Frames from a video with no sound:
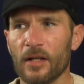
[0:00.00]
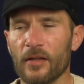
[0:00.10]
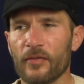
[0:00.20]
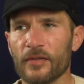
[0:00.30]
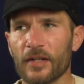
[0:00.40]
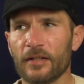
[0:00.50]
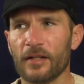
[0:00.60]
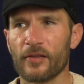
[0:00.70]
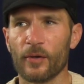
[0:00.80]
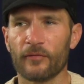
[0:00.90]
this
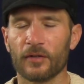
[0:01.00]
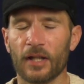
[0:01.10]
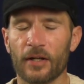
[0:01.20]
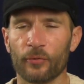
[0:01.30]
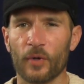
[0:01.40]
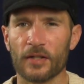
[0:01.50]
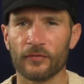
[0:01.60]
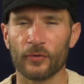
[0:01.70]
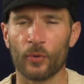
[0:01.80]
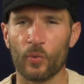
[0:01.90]
idea that you have to let it rest
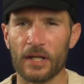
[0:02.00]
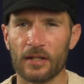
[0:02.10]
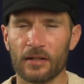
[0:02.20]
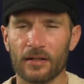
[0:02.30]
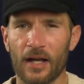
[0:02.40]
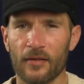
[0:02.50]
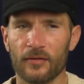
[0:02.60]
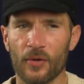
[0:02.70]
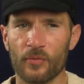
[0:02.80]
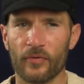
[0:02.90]
for a week, I
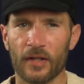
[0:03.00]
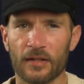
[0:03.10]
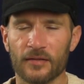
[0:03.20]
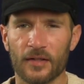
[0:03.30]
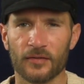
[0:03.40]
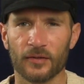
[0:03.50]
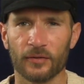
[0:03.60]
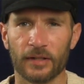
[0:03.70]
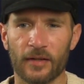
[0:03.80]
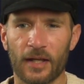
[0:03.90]
don't think is
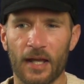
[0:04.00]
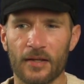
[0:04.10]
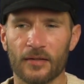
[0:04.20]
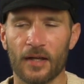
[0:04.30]
necessarily the case.